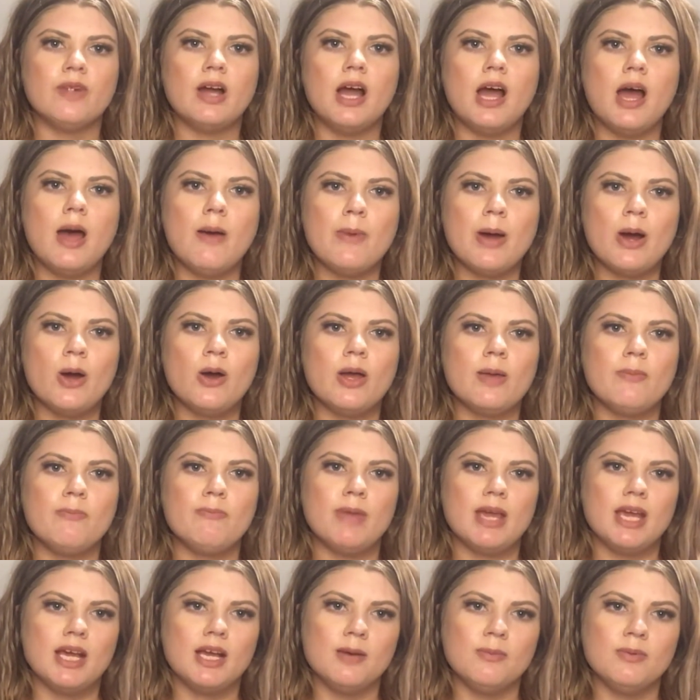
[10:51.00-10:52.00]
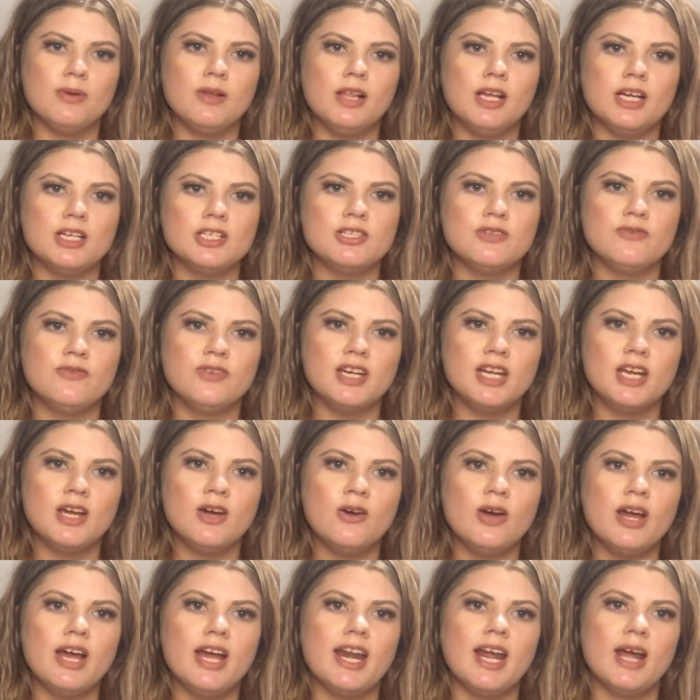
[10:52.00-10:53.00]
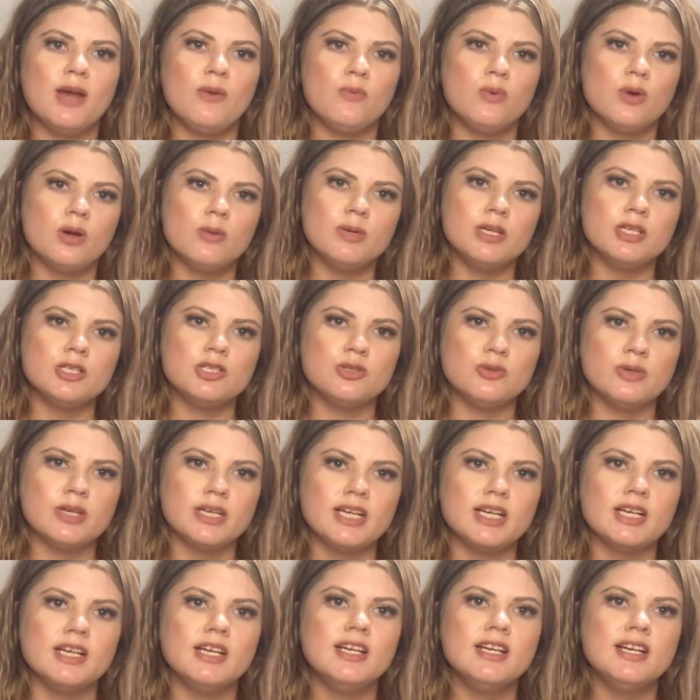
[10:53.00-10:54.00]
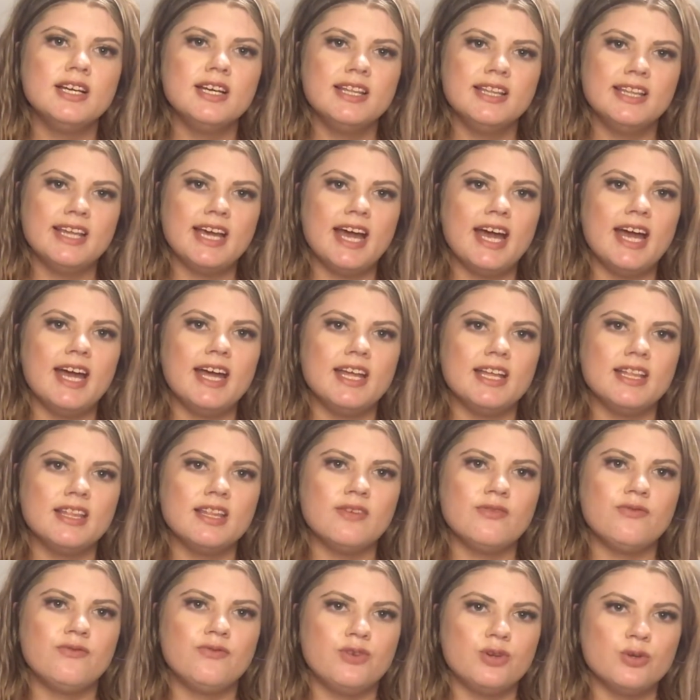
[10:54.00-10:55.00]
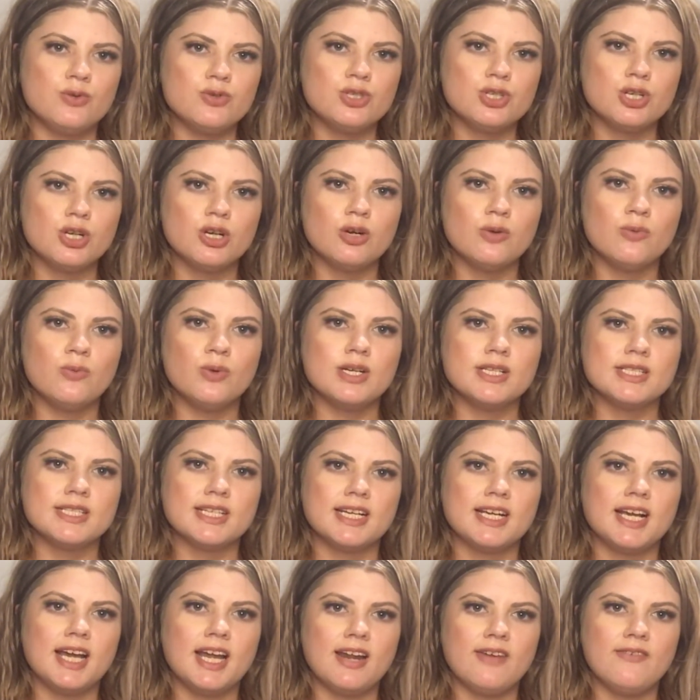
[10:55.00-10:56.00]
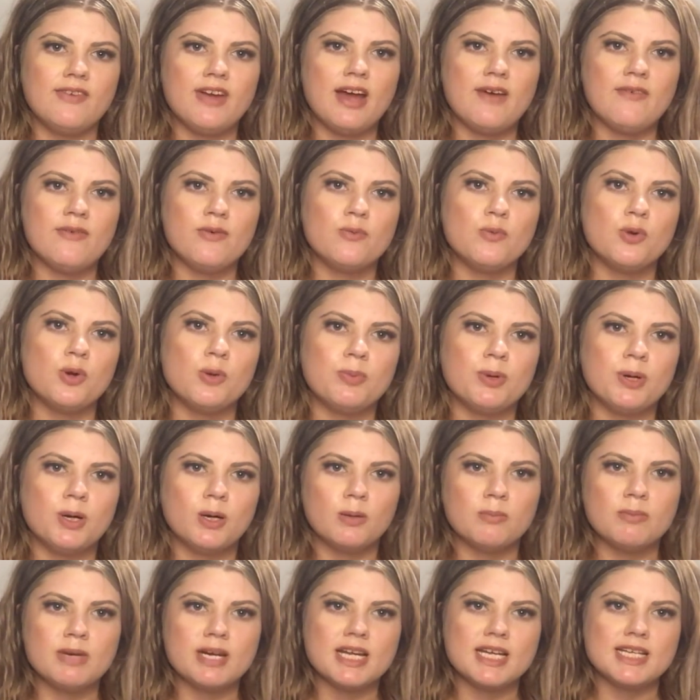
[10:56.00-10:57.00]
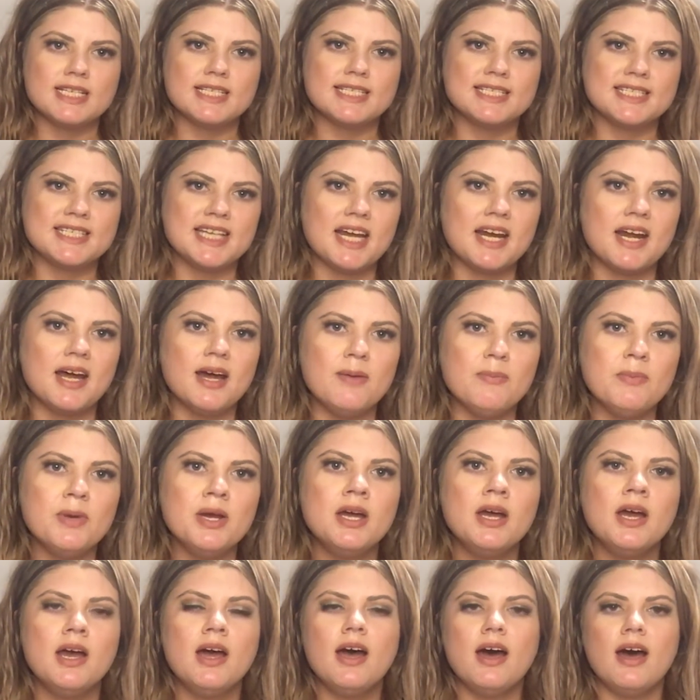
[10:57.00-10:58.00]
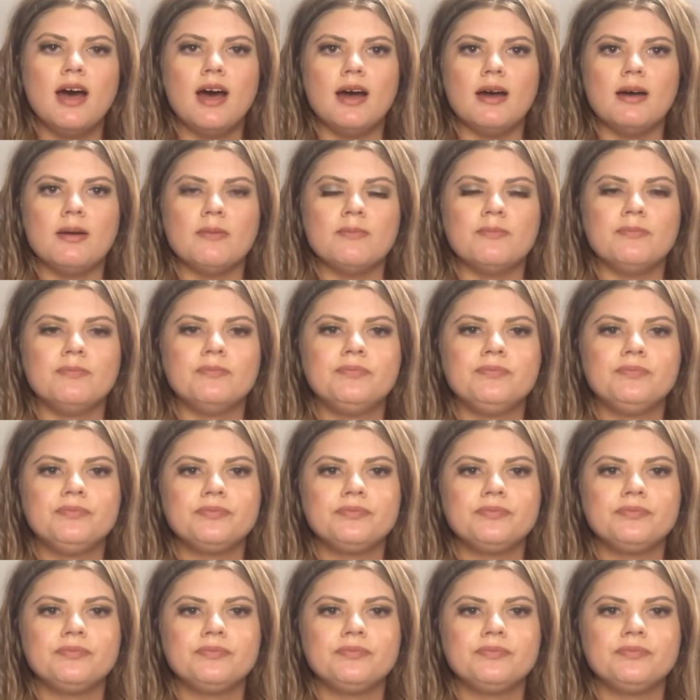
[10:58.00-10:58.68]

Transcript: about a makeup collection video, and I will be doing that in the future once I kind of have a more permanent setup. I